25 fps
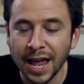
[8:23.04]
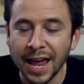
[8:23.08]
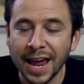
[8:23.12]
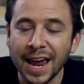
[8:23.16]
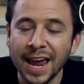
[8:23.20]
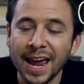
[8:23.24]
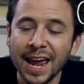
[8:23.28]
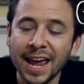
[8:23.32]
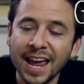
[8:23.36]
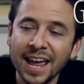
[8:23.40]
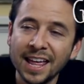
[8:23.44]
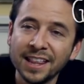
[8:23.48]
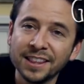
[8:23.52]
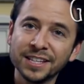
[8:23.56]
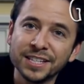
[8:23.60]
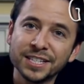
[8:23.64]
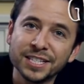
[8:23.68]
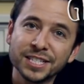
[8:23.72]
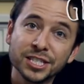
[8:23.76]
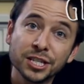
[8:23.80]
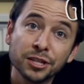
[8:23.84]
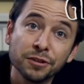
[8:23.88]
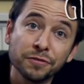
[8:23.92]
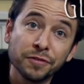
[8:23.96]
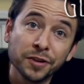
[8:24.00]
And this
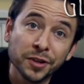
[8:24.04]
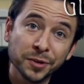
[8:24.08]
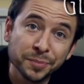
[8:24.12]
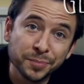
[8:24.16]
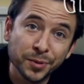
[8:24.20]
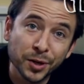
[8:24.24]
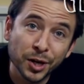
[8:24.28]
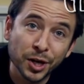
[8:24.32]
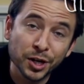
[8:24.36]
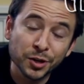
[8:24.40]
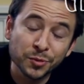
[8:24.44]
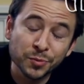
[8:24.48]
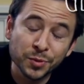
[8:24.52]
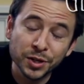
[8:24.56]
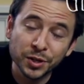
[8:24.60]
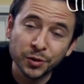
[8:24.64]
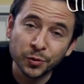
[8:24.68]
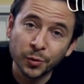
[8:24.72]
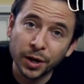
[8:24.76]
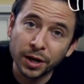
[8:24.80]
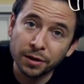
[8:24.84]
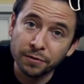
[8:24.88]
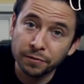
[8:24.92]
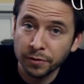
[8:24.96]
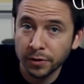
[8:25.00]
is the fun part, where you
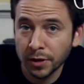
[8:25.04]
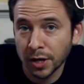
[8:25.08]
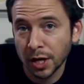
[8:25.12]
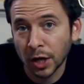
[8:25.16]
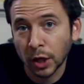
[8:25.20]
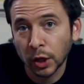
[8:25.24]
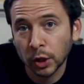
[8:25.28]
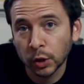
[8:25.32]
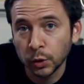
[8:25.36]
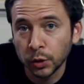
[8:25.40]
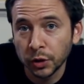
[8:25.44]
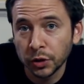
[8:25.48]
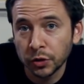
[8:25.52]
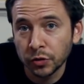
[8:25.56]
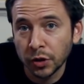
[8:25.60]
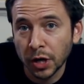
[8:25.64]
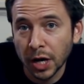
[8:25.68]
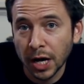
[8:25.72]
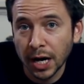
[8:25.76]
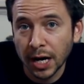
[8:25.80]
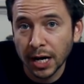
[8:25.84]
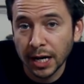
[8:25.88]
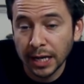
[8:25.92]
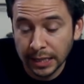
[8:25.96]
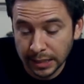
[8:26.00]
wait for the hot glue to
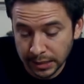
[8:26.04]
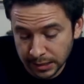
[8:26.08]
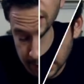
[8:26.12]
dry.